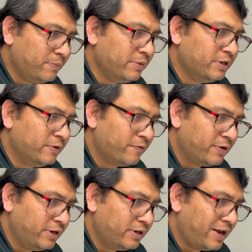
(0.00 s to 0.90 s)
be
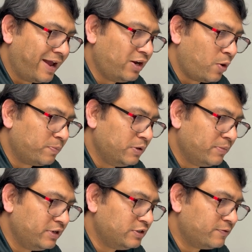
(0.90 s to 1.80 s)
different and
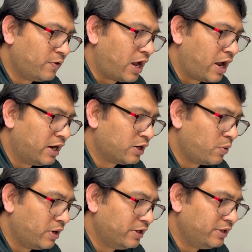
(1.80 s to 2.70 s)
optimized for higher
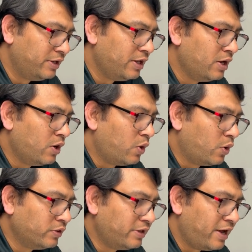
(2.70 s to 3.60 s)
quality
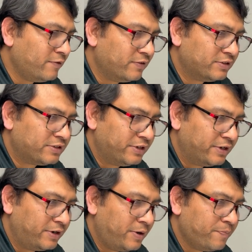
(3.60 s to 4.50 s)
on the advanced
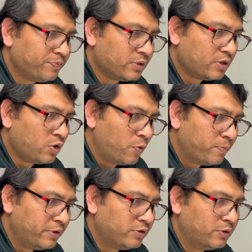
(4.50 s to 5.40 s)
tier
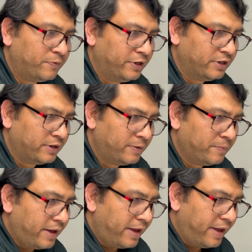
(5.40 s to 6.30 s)
compared to the free tier.
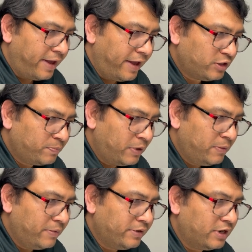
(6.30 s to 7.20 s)

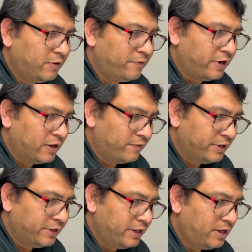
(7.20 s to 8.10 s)
Experimental
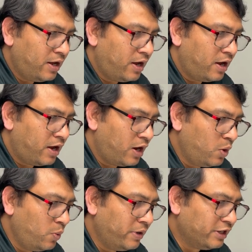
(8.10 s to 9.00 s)
variability,
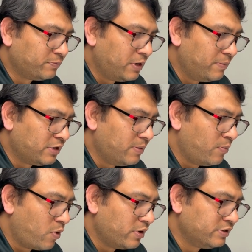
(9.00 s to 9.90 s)
how an experimental
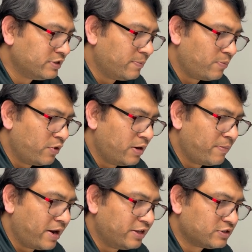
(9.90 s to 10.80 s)
model is deployed and
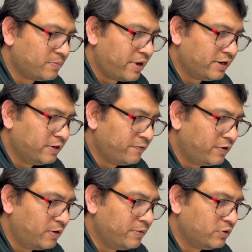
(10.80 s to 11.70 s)
managed might
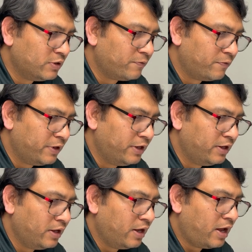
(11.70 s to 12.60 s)
differ between the free
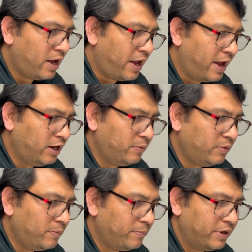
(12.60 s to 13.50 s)
and
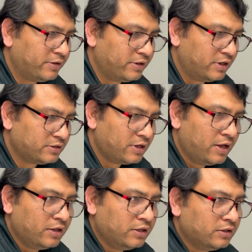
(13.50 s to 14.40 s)
paid tiers.
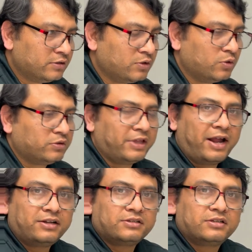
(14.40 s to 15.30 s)
So,
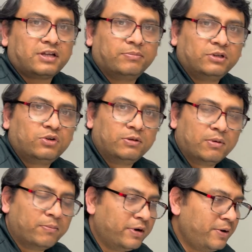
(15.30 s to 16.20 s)
that is something to
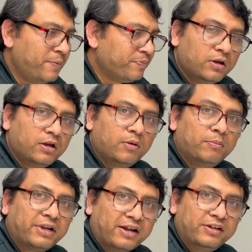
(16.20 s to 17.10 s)
remember,
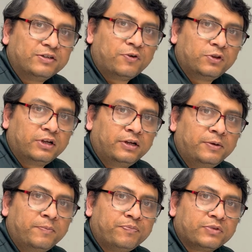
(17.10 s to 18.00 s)
but at least for the
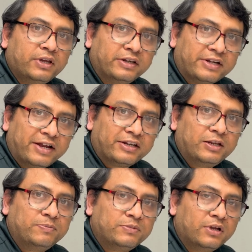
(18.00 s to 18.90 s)

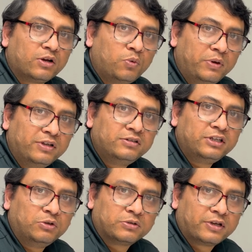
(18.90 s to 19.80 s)
interactive quiz
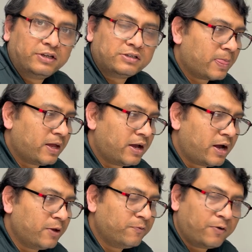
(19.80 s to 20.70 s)
use case
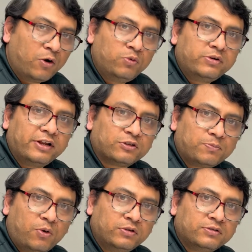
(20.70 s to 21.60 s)
I found
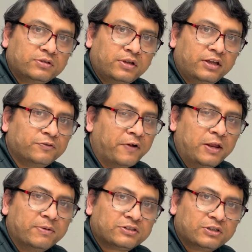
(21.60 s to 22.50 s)
response is very
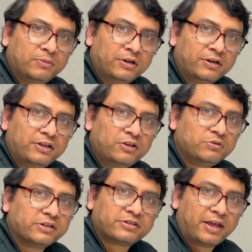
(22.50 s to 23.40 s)
much similar using
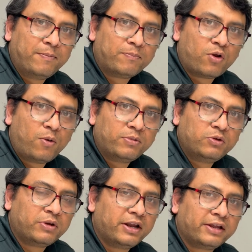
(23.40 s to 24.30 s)
the same prompt you
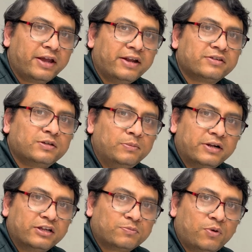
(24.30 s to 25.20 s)
can get similar
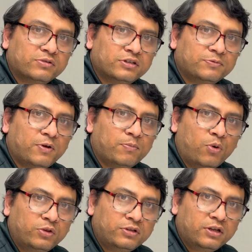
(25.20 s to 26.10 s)
responses for both